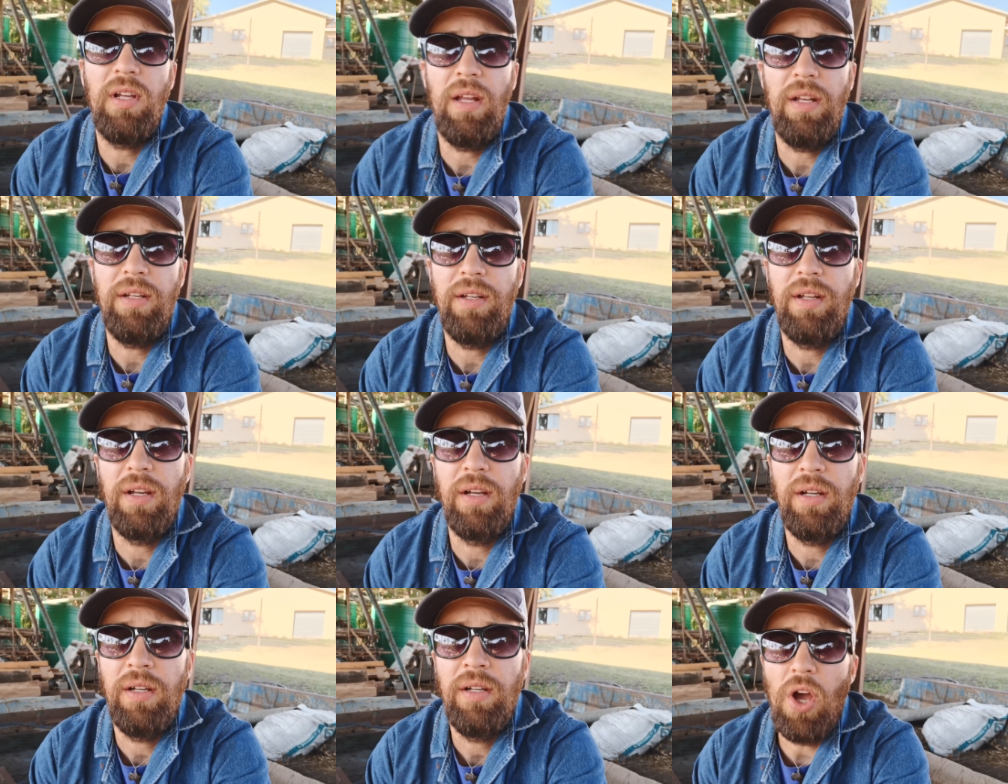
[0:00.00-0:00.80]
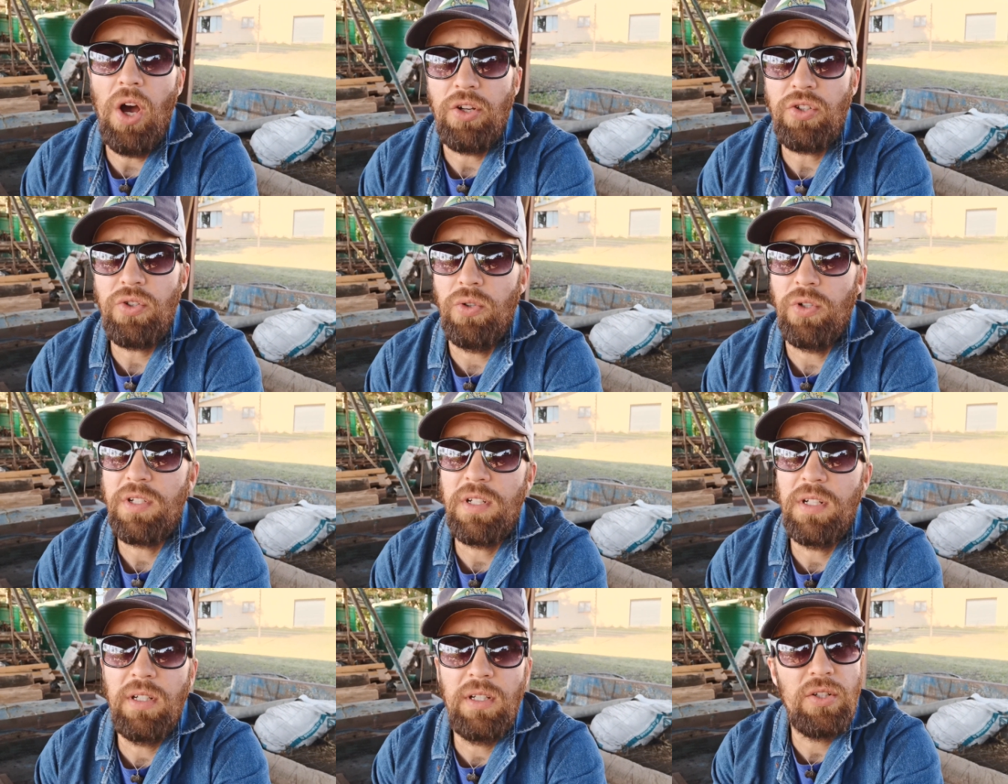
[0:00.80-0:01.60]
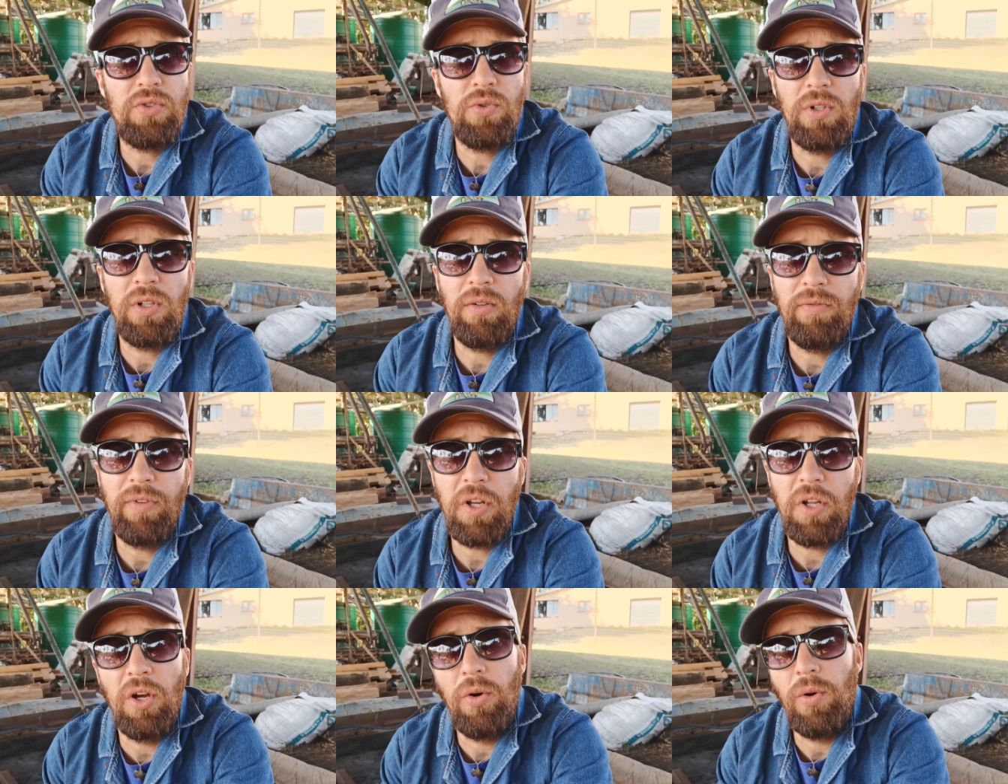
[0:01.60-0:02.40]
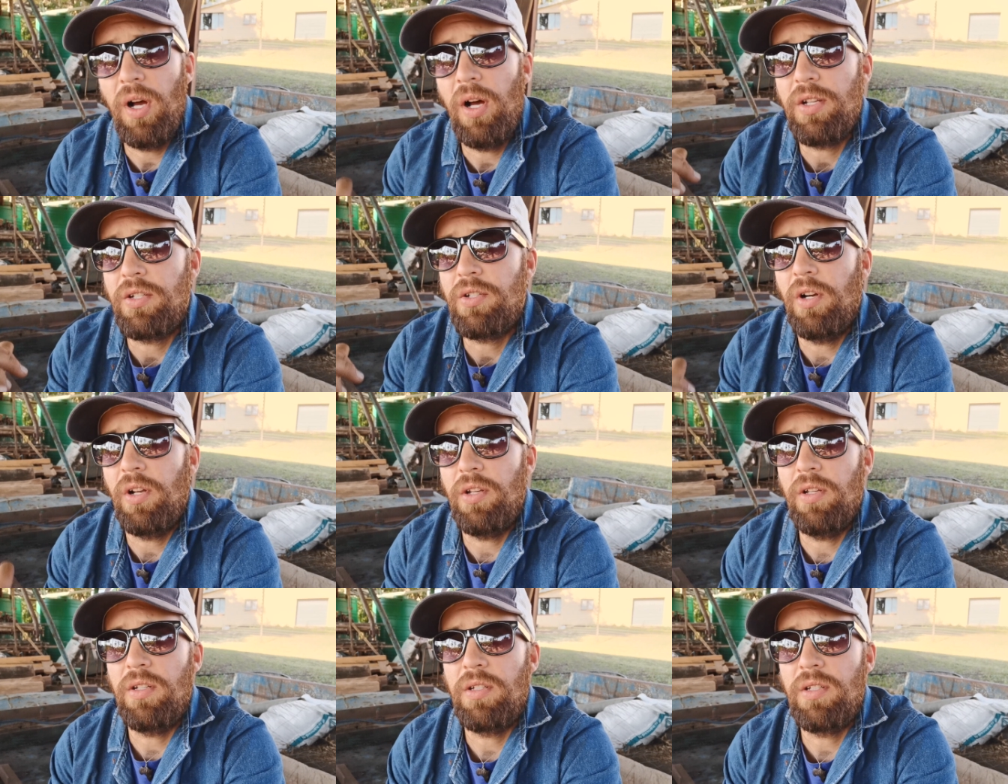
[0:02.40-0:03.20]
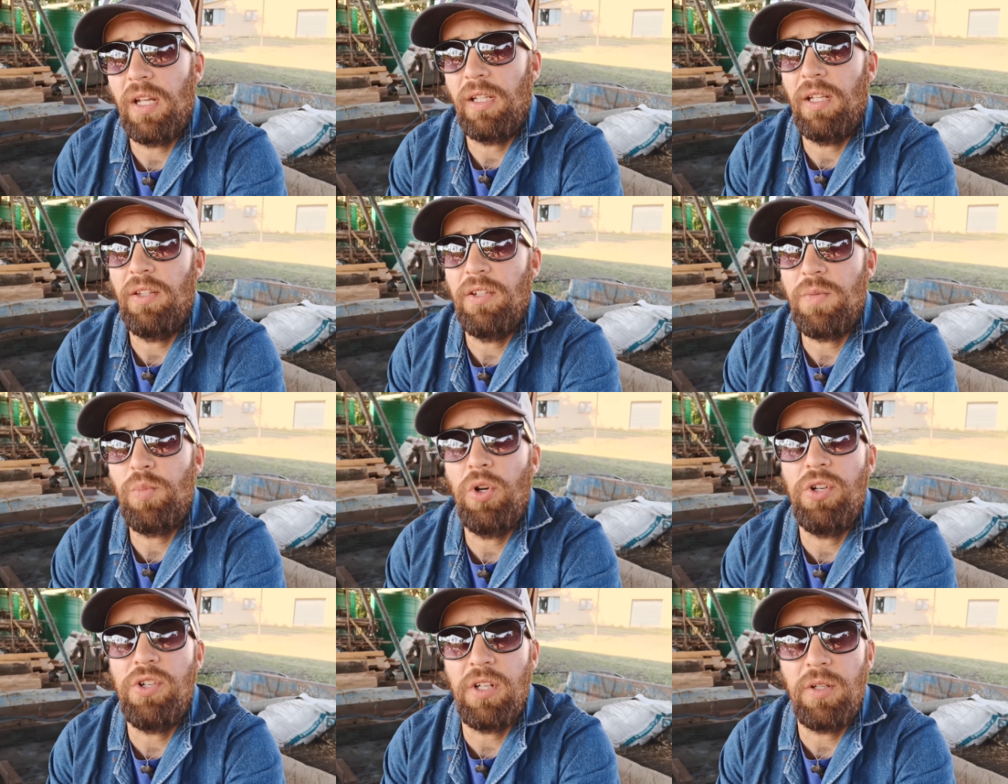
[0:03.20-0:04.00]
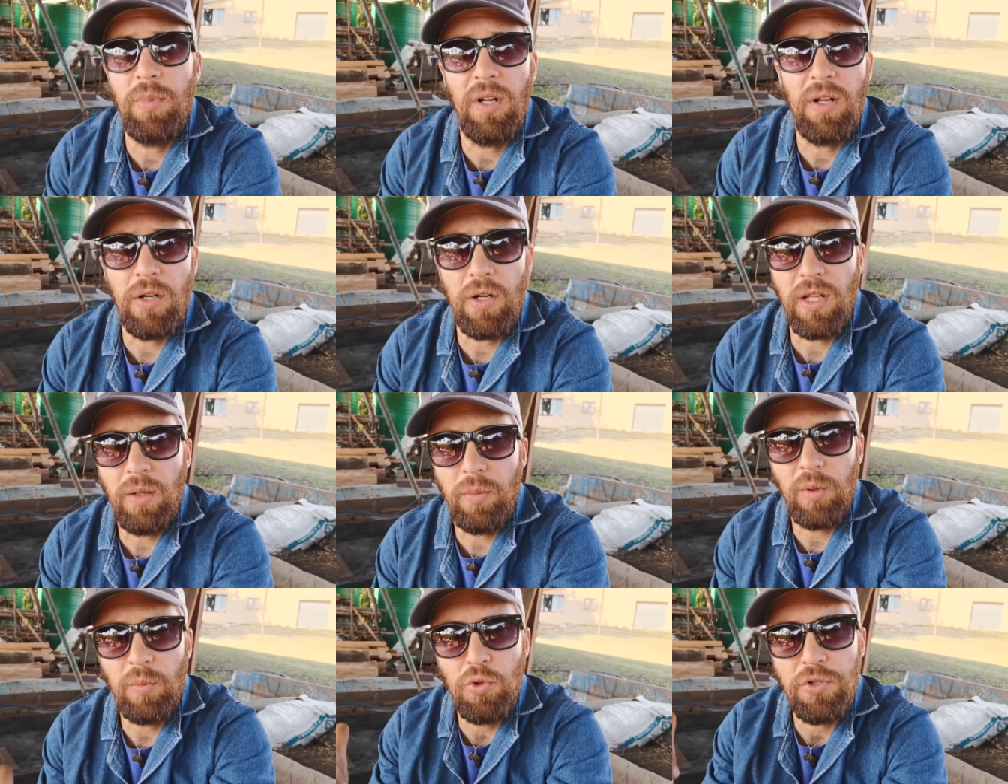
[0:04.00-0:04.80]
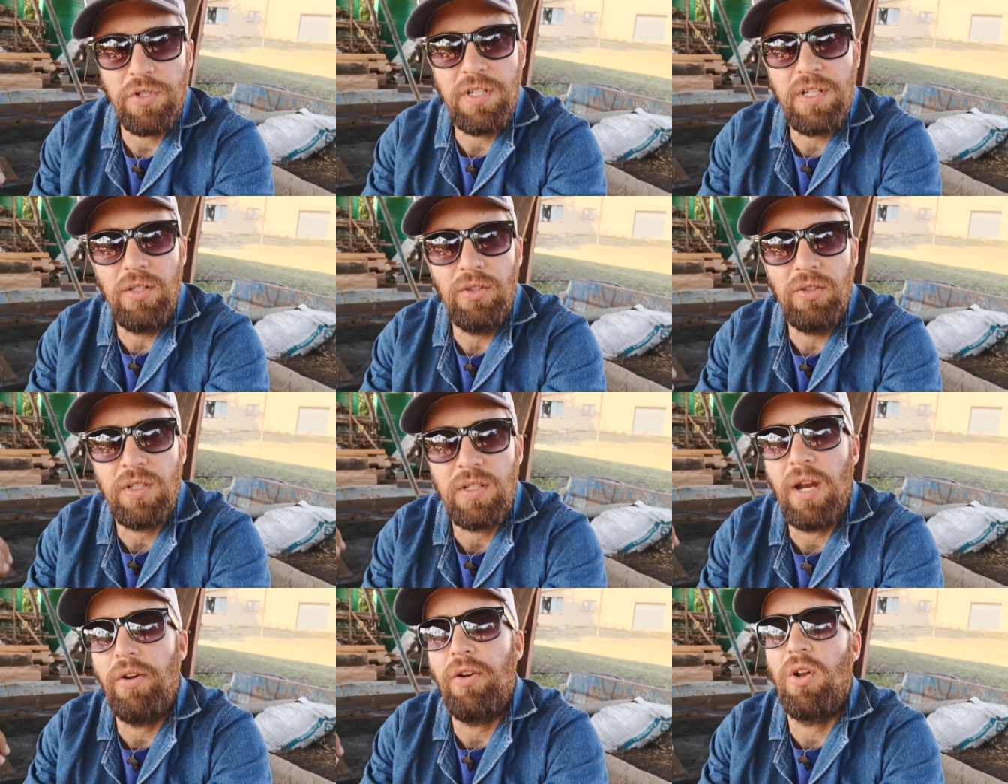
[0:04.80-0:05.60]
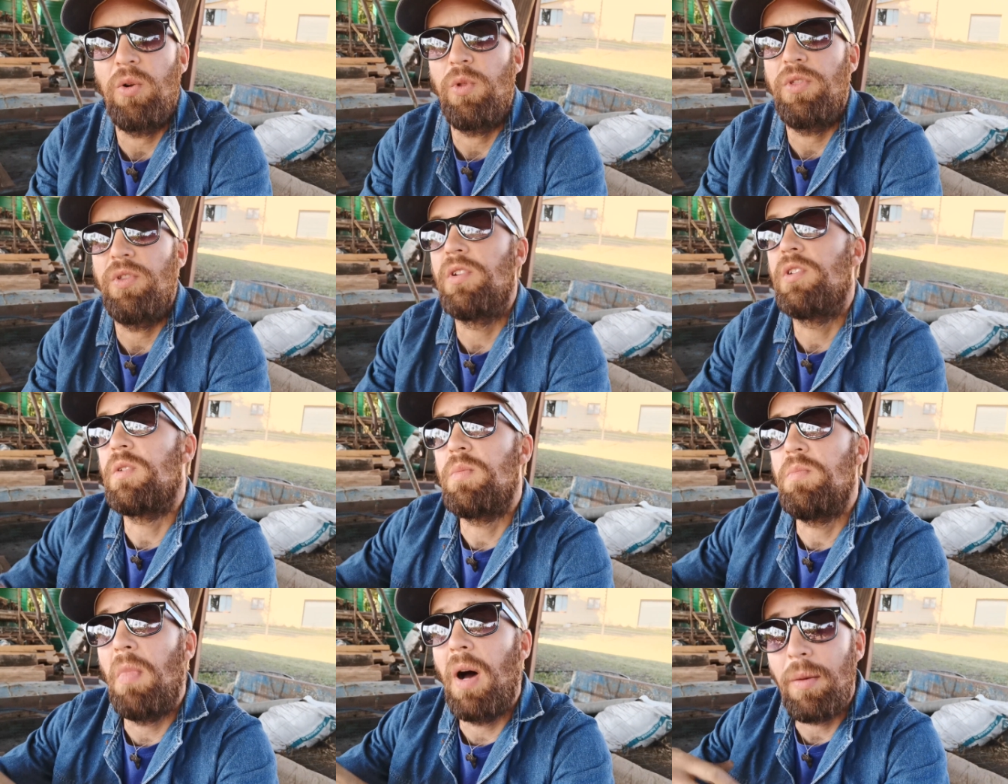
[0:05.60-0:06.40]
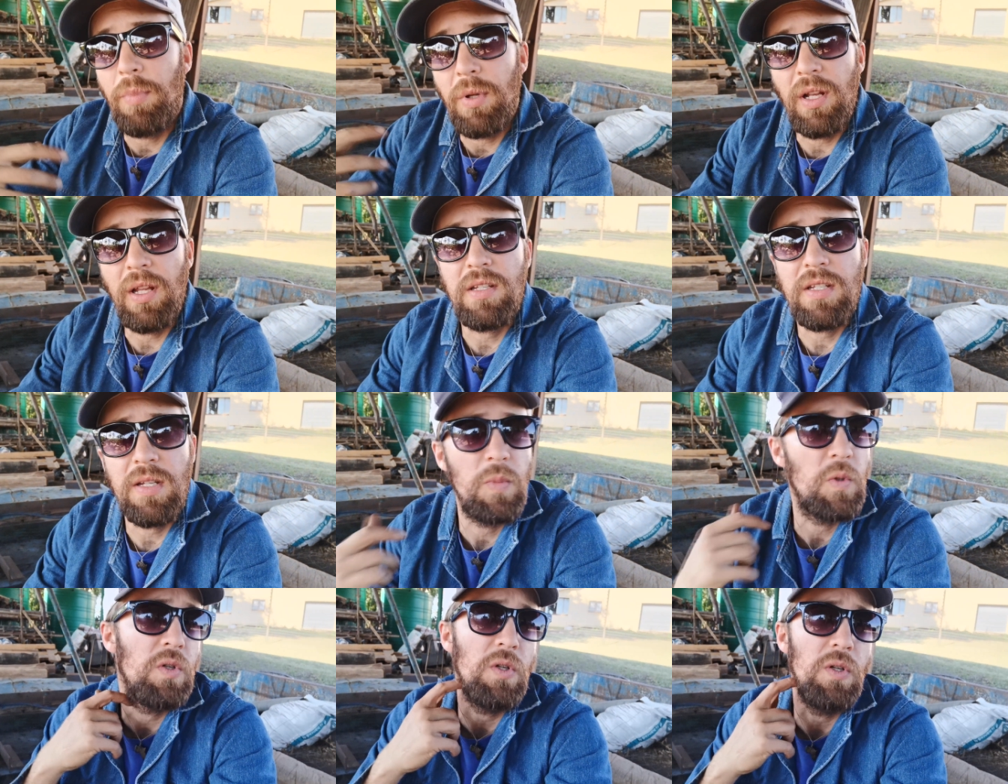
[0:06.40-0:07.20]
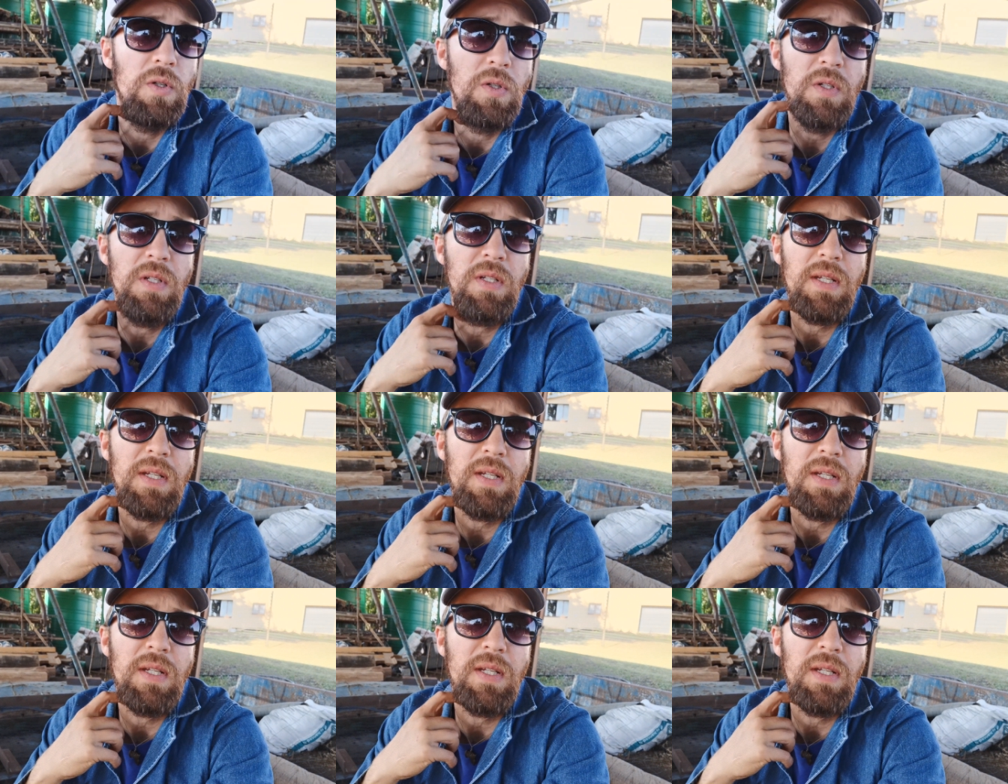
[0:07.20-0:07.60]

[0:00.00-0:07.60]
and uh, yeah, sure, it's a short little video where I started attacking this project, but I've got to get a bit more steel to carry on with this. Might be next episode,